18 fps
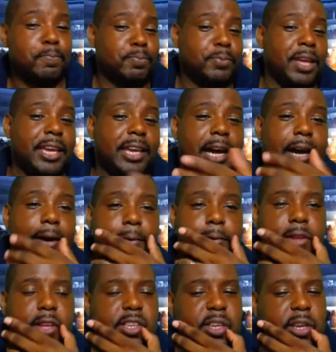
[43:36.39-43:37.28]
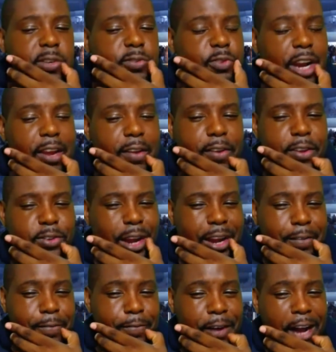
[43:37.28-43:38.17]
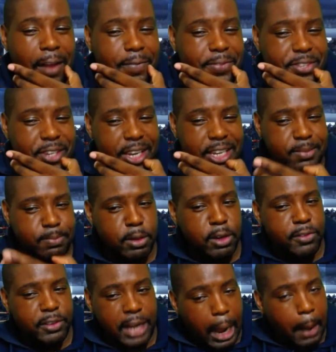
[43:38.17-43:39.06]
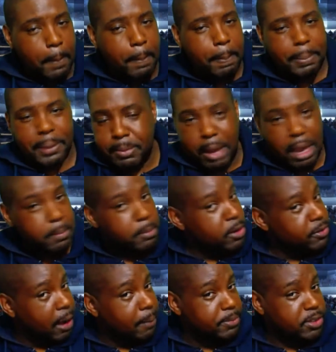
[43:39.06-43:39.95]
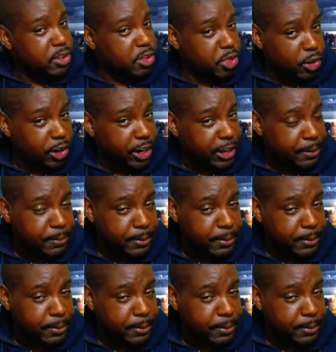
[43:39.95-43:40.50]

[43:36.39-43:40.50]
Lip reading: There you go. So he's ranked 5, so he's moving up. He might move up to 3.